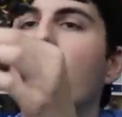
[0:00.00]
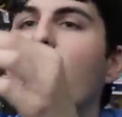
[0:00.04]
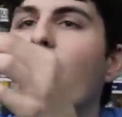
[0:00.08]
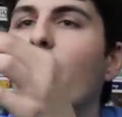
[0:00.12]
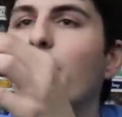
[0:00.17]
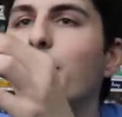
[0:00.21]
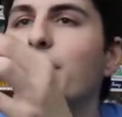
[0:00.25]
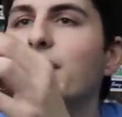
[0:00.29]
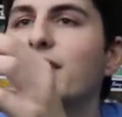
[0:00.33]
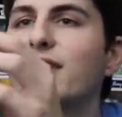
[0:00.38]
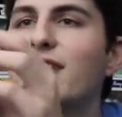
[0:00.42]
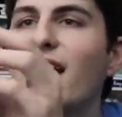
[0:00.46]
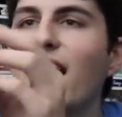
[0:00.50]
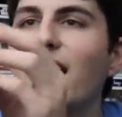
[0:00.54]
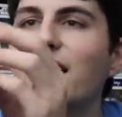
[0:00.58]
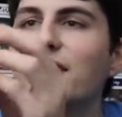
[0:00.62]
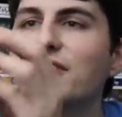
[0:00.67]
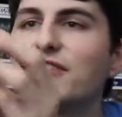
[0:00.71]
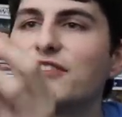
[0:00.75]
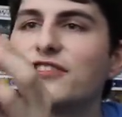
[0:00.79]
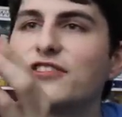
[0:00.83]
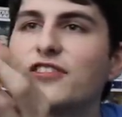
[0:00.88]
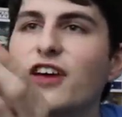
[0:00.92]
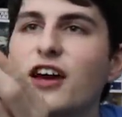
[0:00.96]
But that
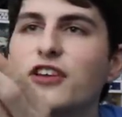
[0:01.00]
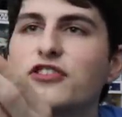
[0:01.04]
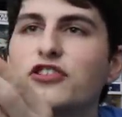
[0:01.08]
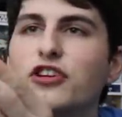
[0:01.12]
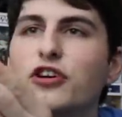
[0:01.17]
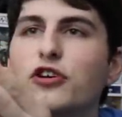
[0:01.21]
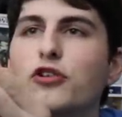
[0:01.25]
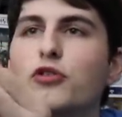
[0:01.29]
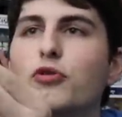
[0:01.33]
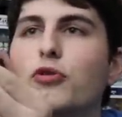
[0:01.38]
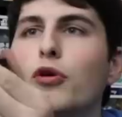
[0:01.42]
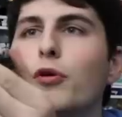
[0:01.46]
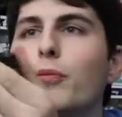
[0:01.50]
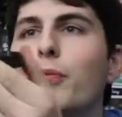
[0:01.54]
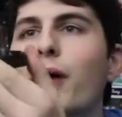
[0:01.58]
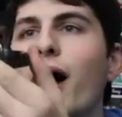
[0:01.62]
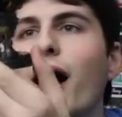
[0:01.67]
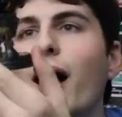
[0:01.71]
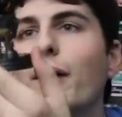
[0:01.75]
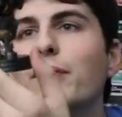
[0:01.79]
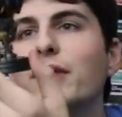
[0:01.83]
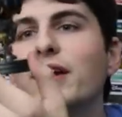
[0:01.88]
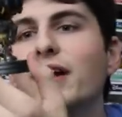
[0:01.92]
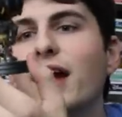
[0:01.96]
is such a cool
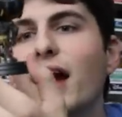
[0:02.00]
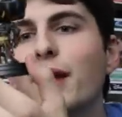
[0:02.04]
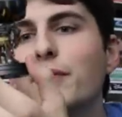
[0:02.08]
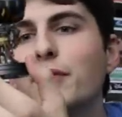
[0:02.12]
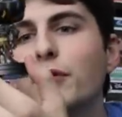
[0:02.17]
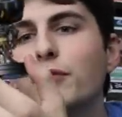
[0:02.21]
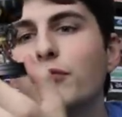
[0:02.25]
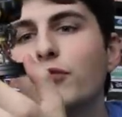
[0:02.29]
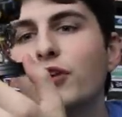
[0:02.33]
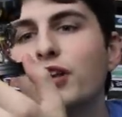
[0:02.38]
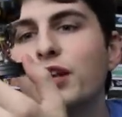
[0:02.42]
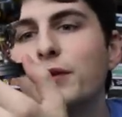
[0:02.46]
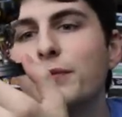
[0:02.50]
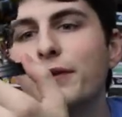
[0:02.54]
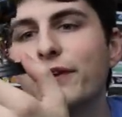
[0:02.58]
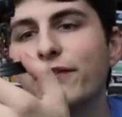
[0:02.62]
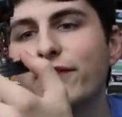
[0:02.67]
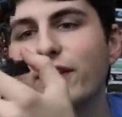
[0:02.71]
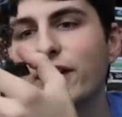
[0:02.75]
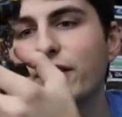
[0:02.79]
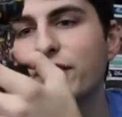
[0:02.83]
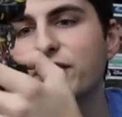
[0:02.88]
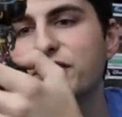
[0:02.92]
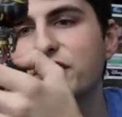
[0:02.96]
pop. Like, I'm a really
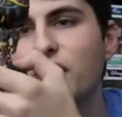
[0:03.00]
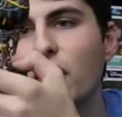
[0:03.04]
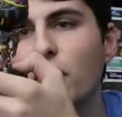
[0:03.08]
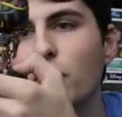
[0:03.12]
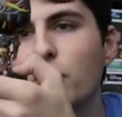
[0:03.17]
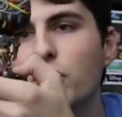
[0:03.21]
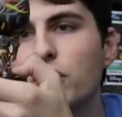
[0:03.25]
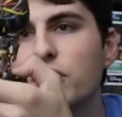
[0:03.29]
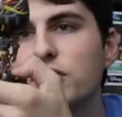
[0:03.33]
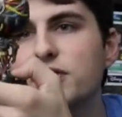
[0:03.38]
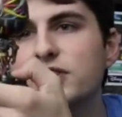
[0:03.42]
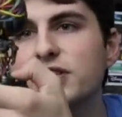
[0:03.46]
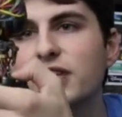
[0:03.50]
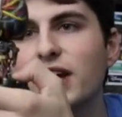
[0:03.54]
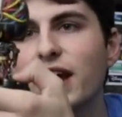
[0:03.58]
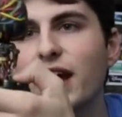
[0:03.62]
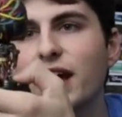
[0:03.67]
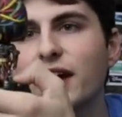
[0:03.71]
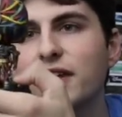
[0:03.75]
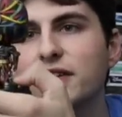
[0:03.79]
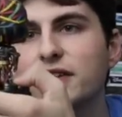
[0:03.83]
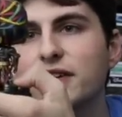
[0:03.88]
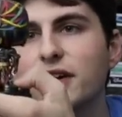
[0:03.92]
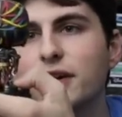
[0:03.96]
big fan of Star Wars,
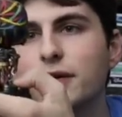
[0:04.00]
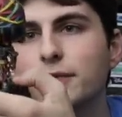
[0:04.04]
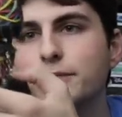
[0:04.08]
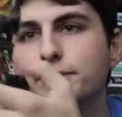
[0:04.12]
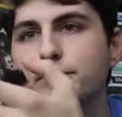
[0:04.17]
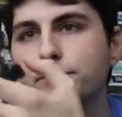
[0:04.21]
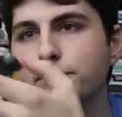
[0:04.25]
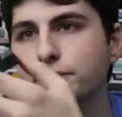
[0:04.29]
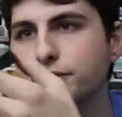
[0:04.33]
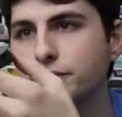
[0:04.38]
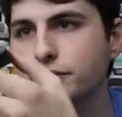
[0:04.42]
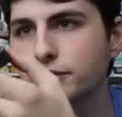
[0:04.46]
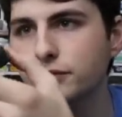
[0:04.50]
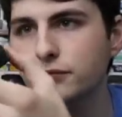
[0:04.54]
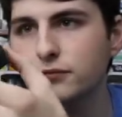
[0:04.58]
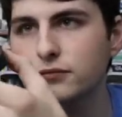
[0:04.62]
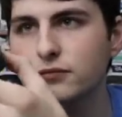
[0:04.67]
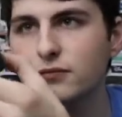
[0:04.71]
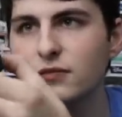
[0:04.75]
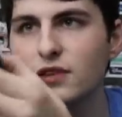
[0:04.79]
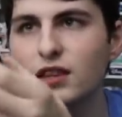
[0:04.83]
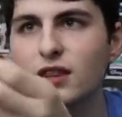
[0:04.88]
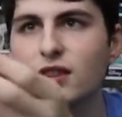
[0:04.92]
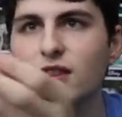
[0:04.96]
and
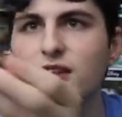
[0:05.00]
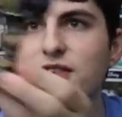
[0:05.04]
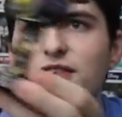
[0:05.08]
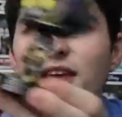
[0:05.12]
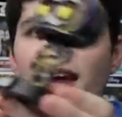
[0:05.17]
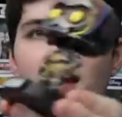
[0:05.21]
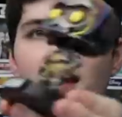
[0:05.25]
this